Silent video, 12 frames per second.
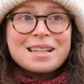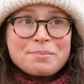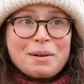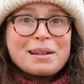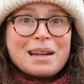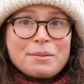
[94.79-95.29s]
in
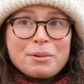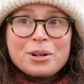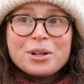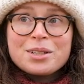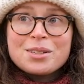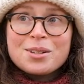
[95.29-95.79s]
my
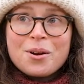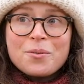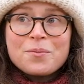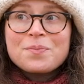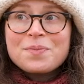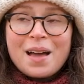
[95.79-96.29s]
neighborhood,
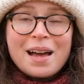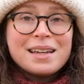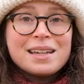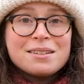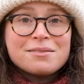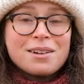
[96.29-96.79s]
so I
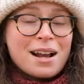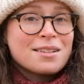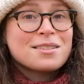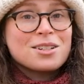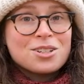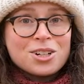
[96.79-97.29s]
can
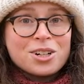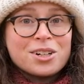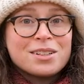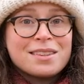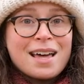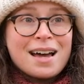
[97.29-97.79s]
rest
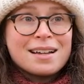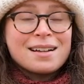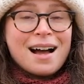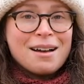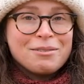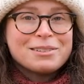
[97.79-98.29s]
assured that
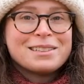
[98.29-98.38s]
I will